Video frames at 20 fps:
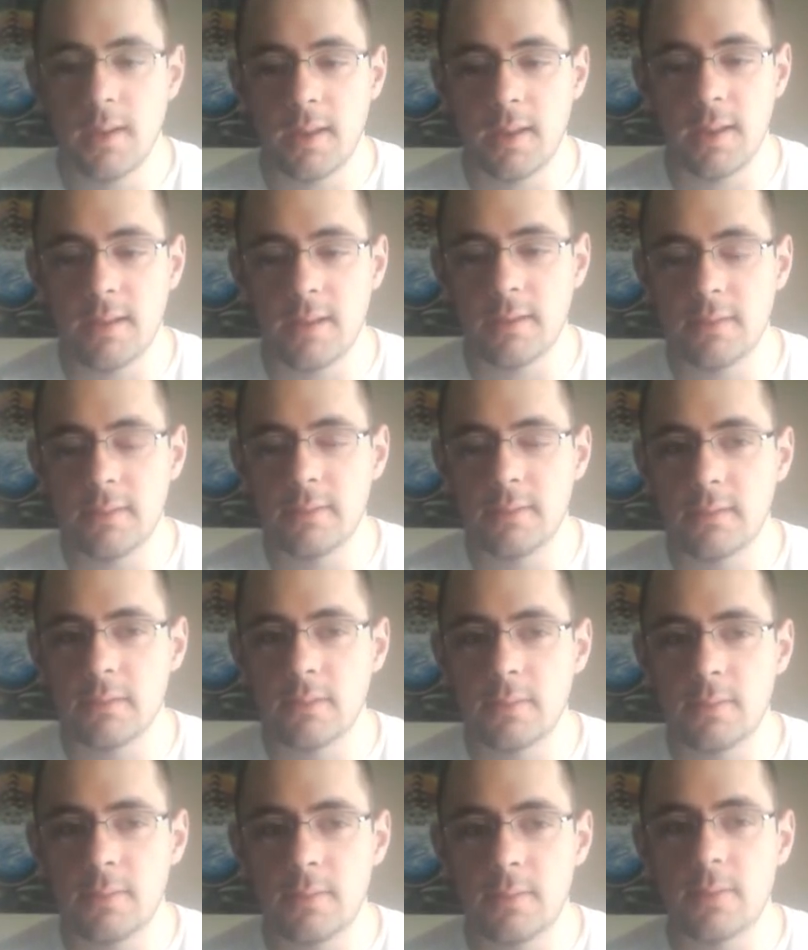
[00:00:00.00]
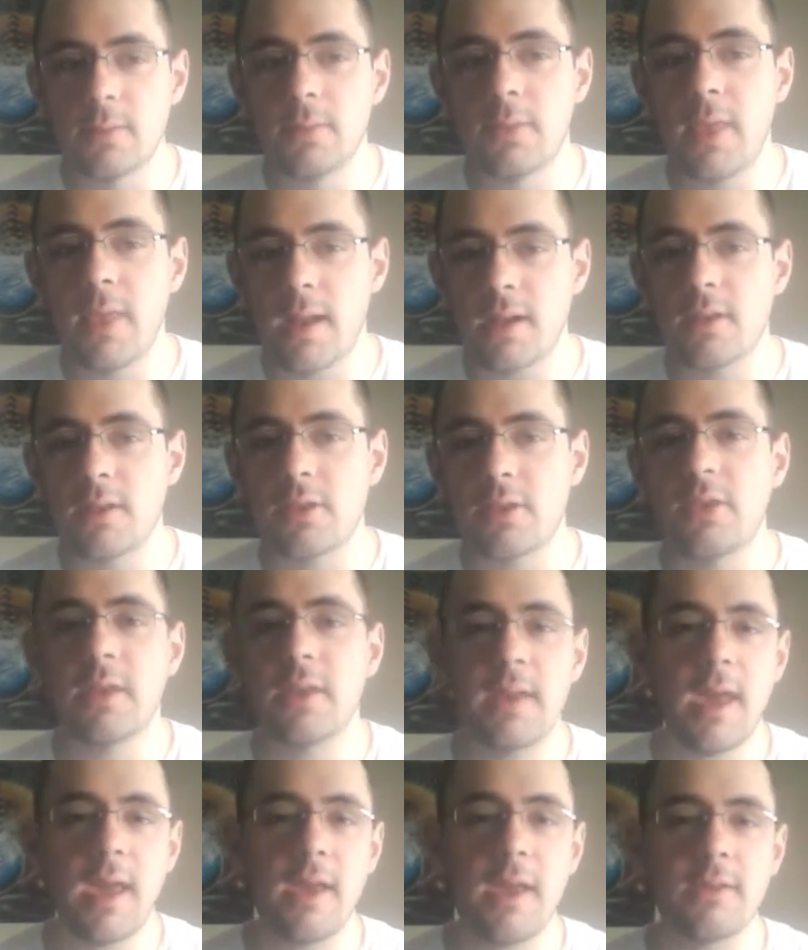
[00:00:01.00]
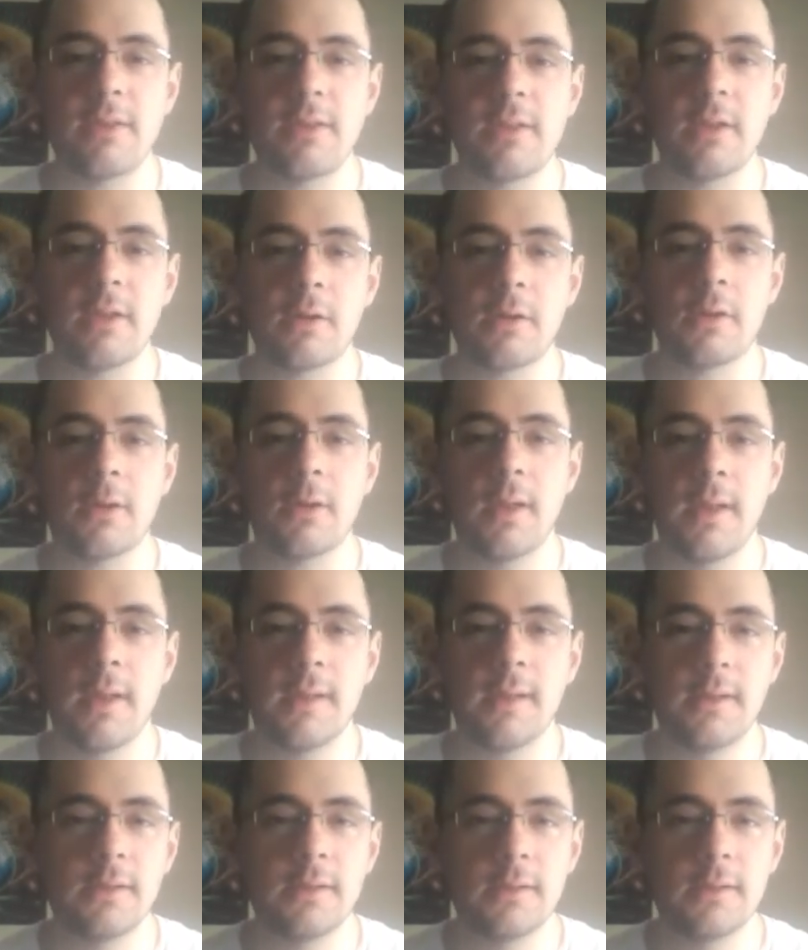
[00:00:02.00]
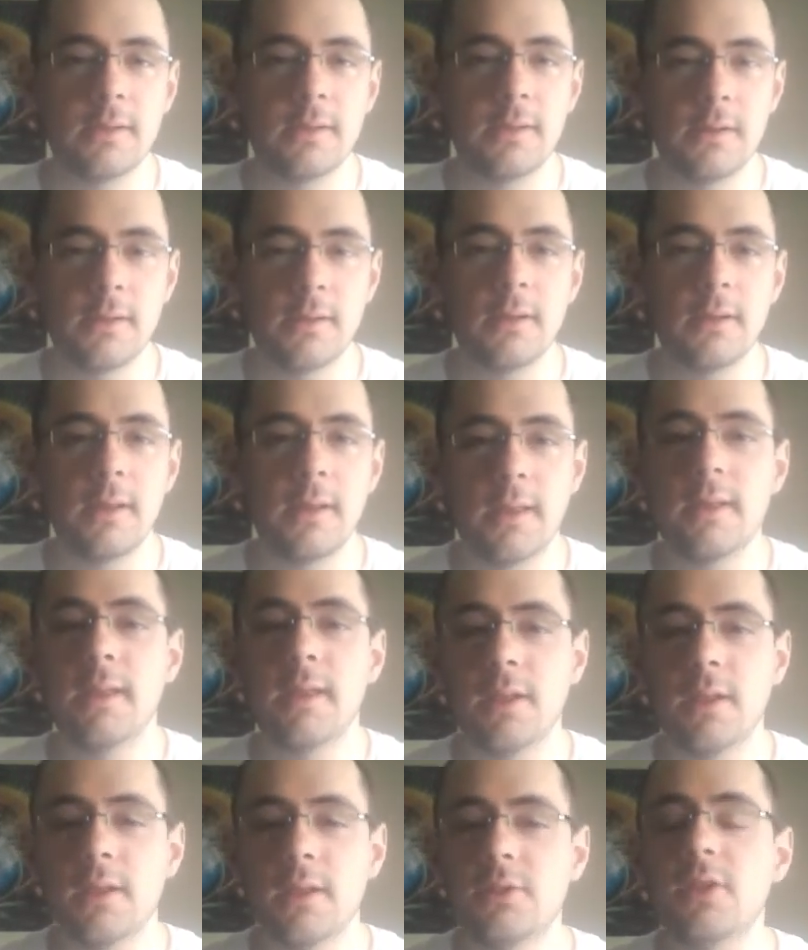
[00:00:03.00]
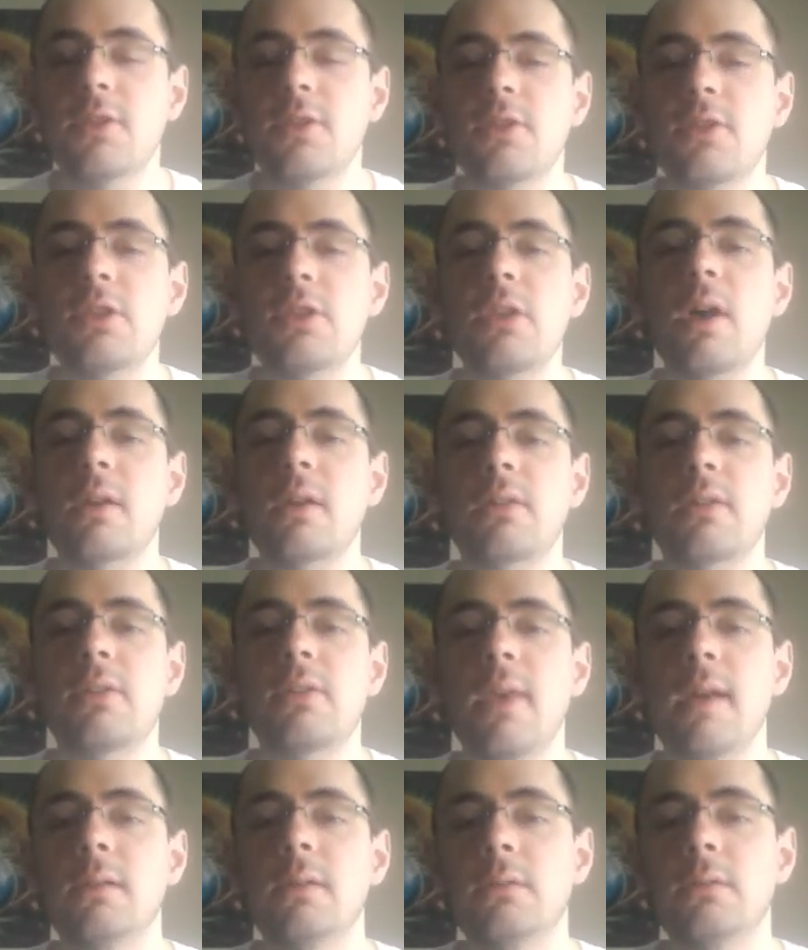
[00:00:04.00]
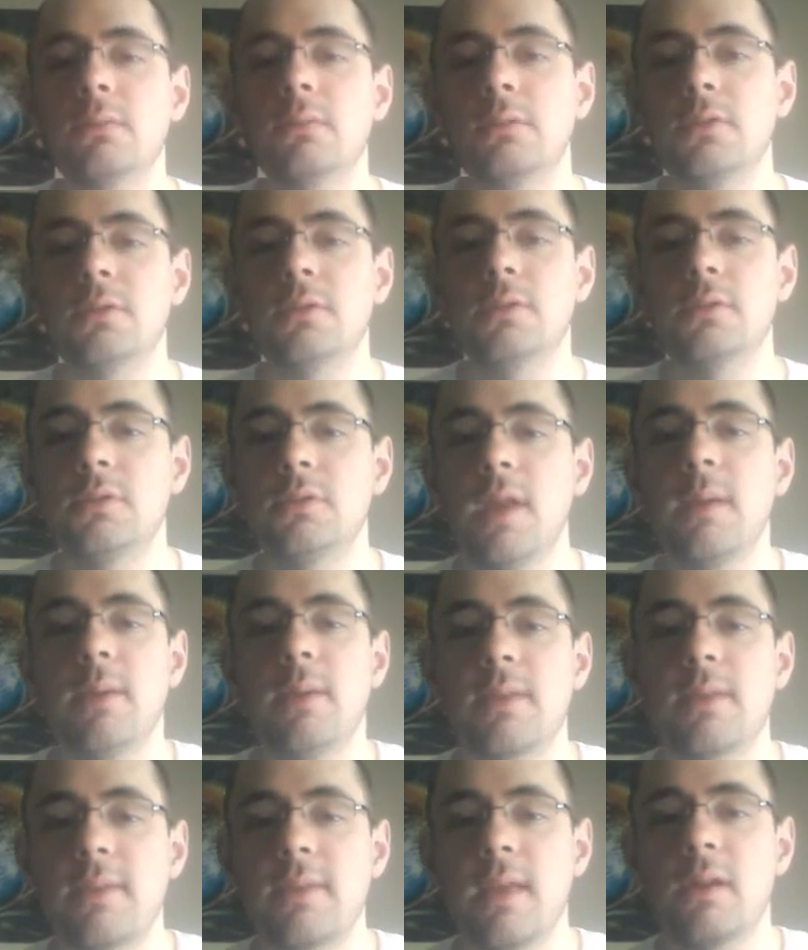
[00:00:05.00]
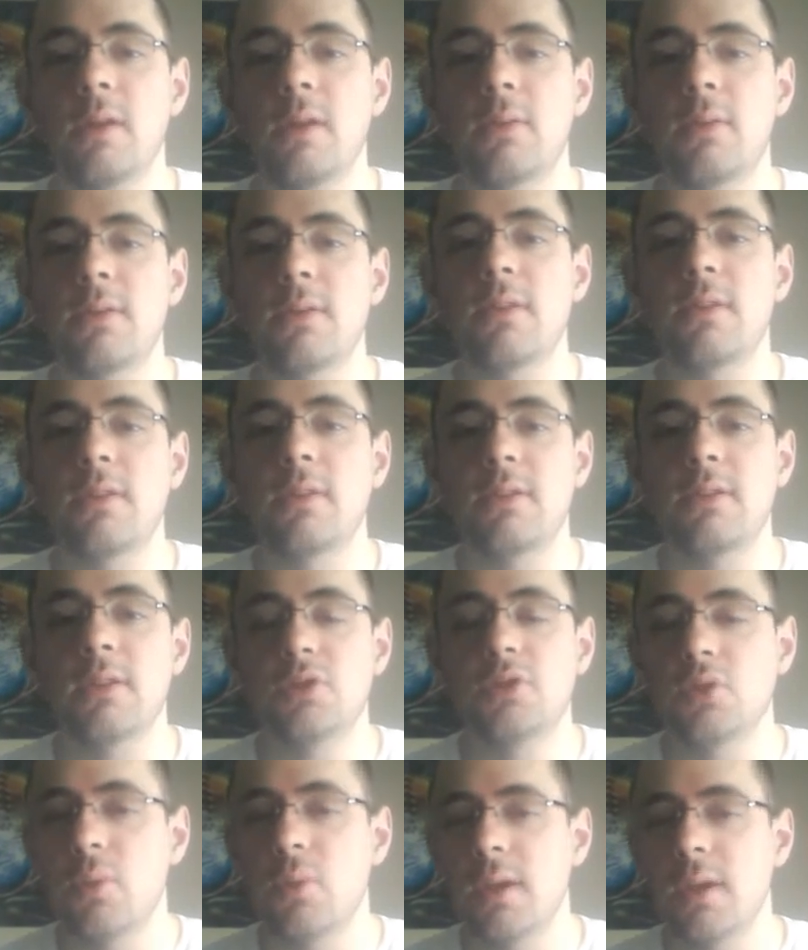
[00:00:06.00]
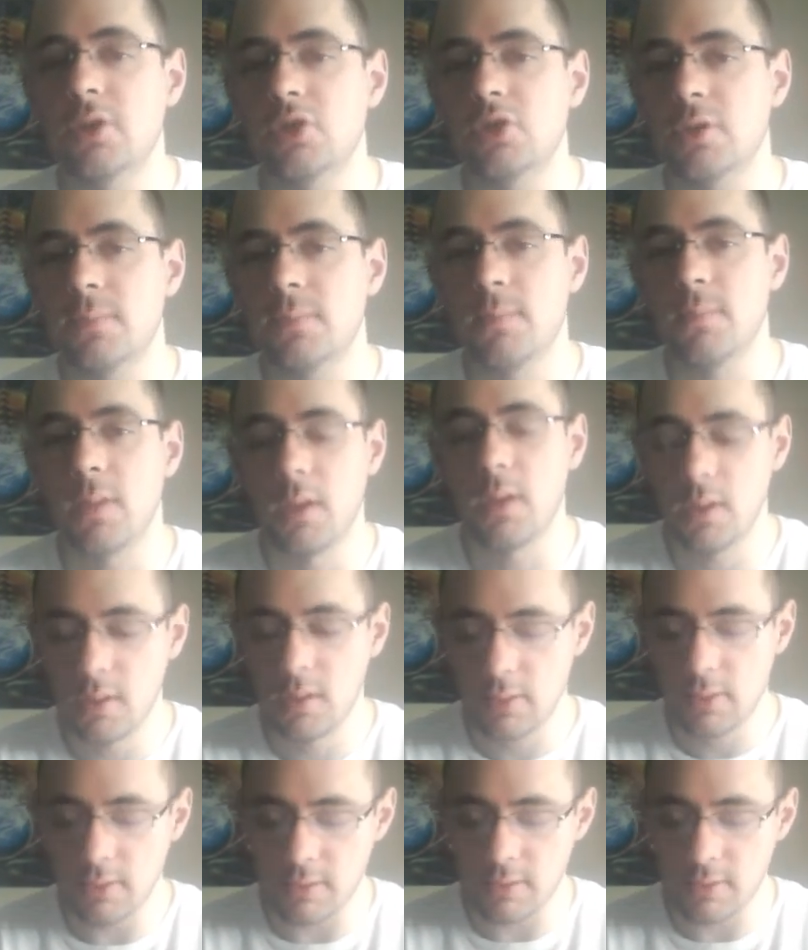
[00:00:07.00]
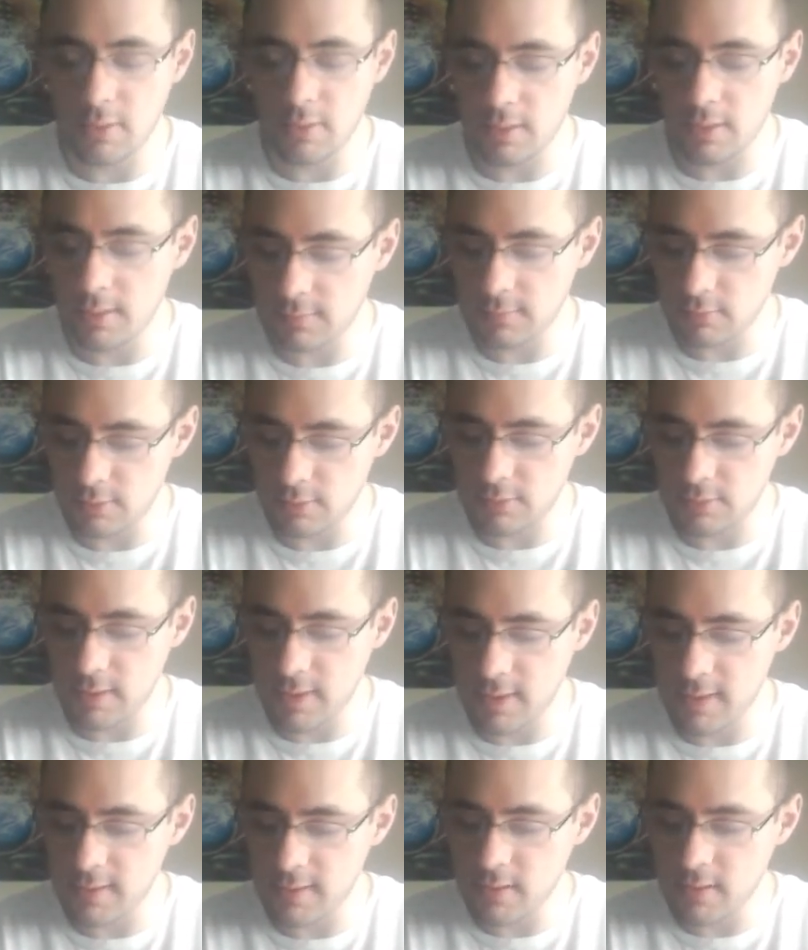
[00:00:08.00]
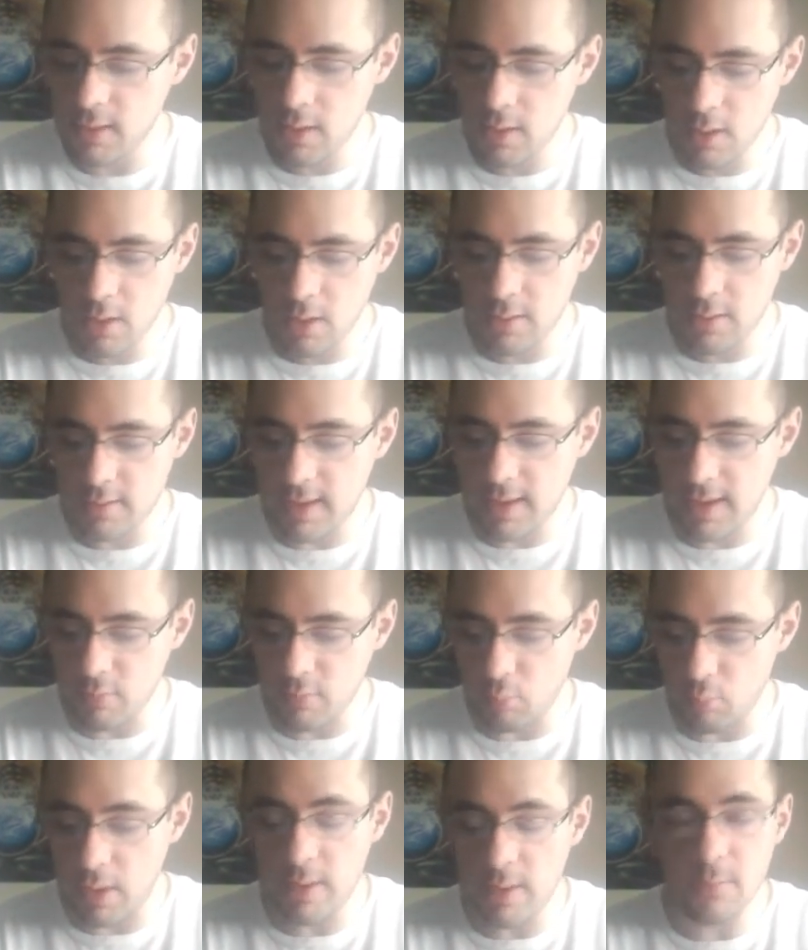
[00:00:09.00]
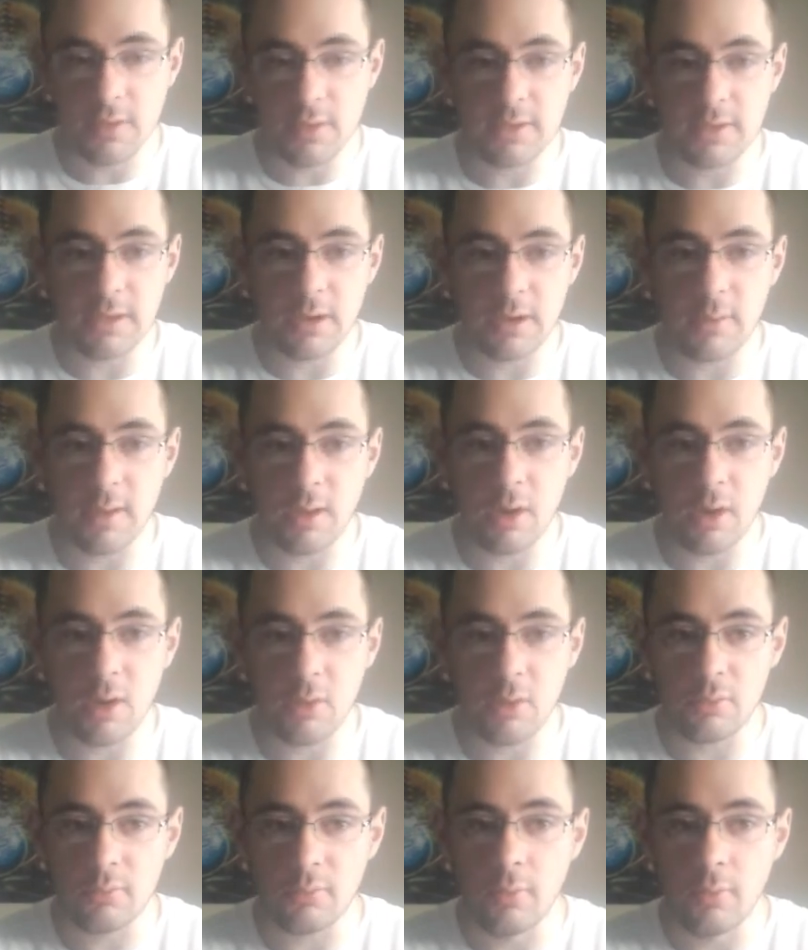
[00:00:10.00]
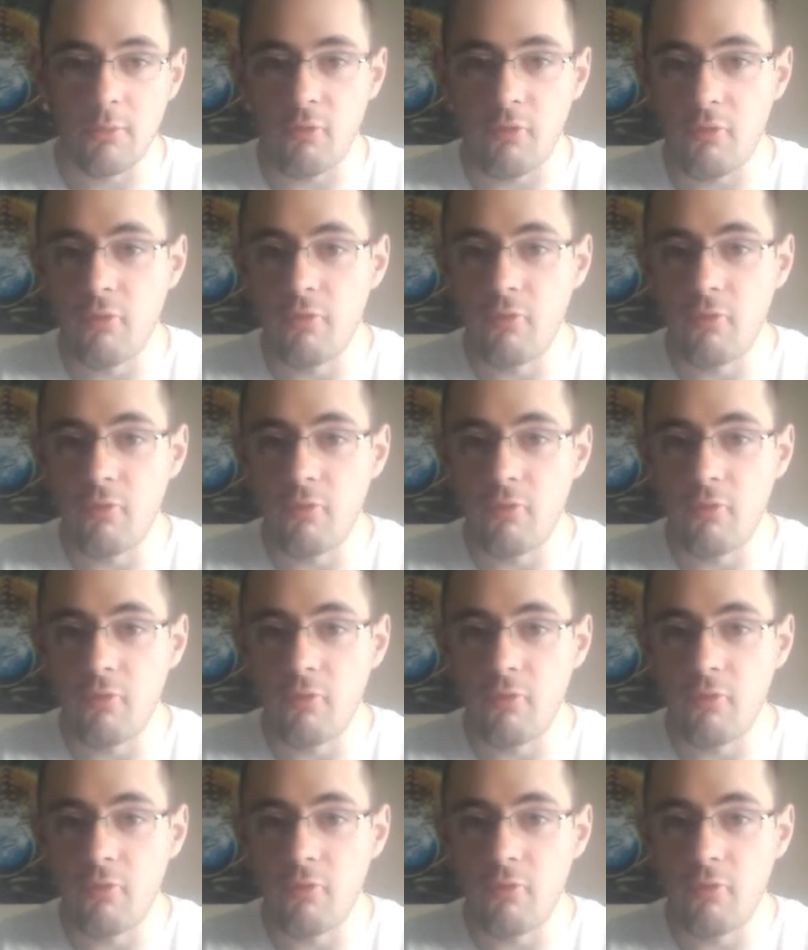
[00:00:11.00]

and that is the case here, and it just sucks that Damian Sandow is in this situation. That's all I have to say. You had Rey Mysterio